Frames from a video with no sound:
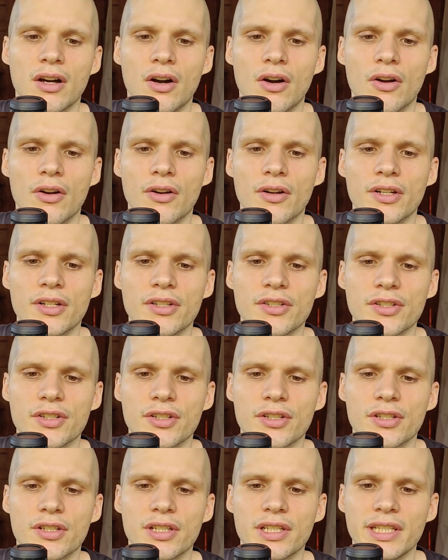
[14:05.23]

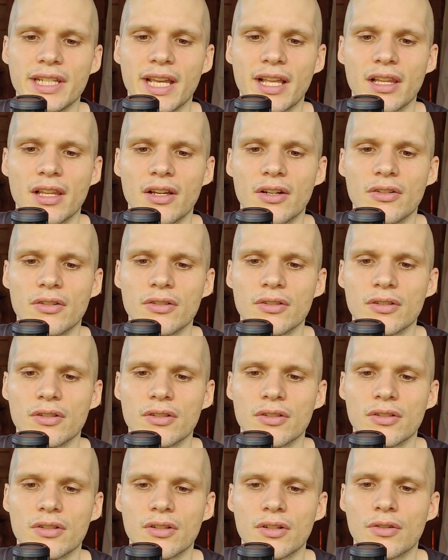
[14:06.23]
orange, yellow,
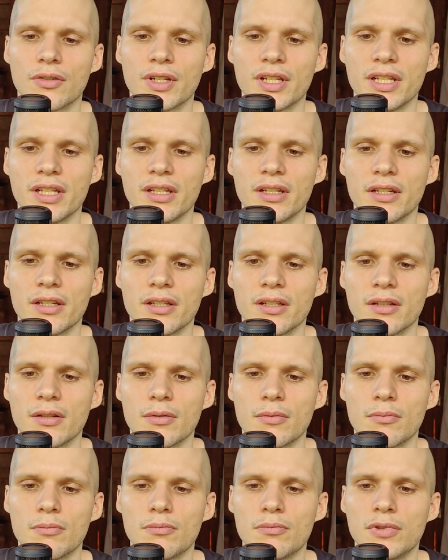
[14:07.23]
green,
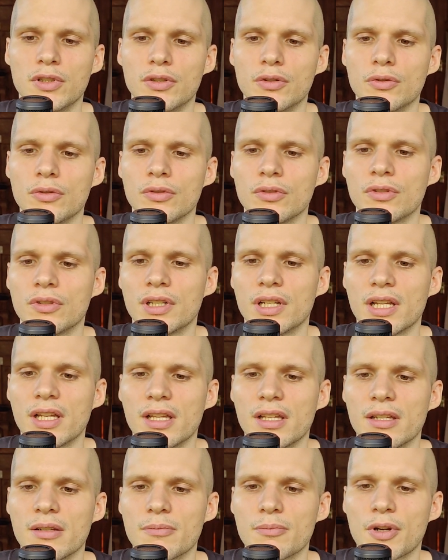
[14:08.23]
blue,
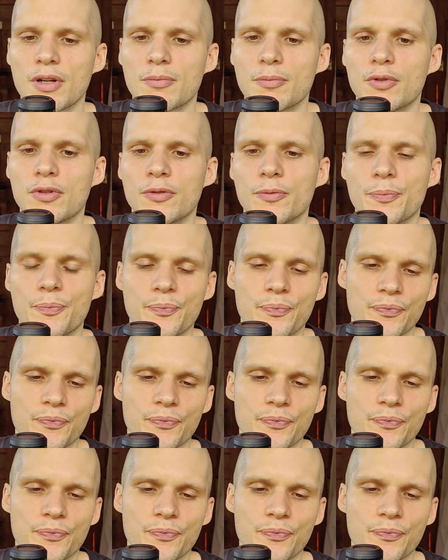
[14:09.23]
and purple.